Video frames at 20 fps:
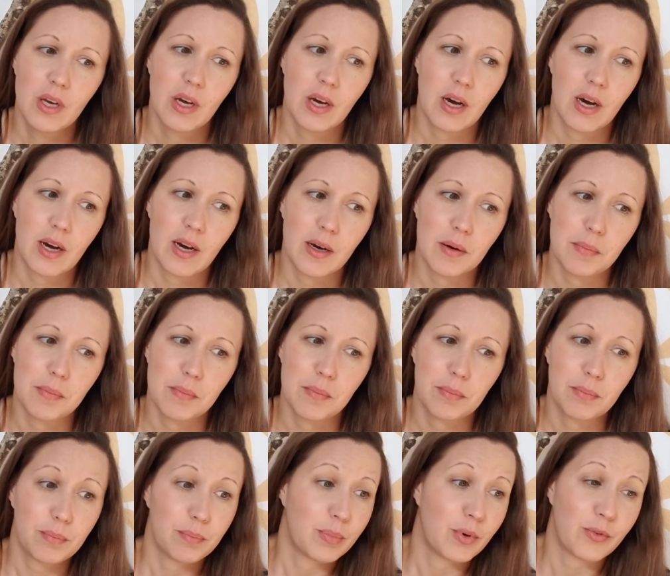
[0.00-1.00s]
Um,
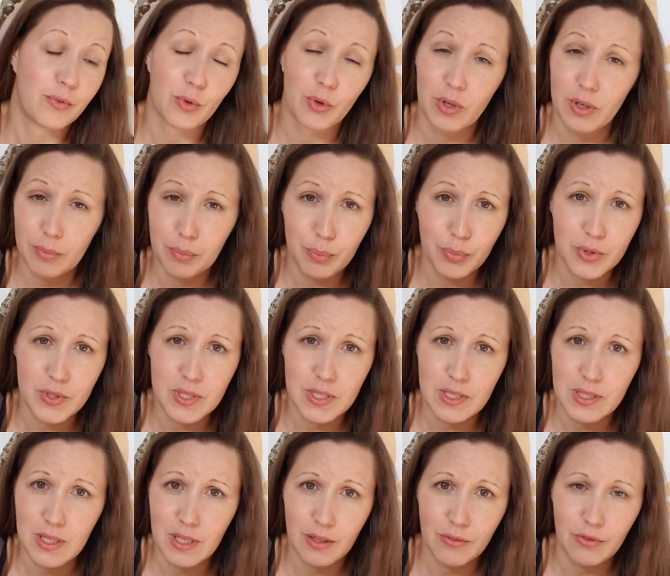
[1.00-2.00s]
before it
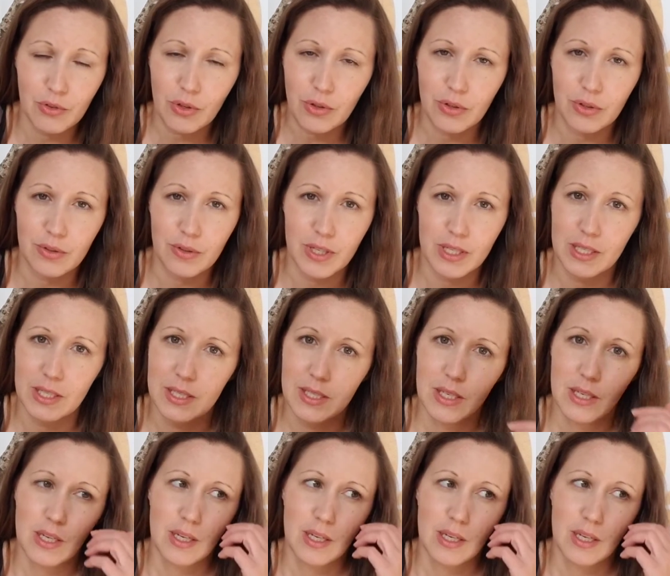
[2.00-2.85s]
proceeds any further, right?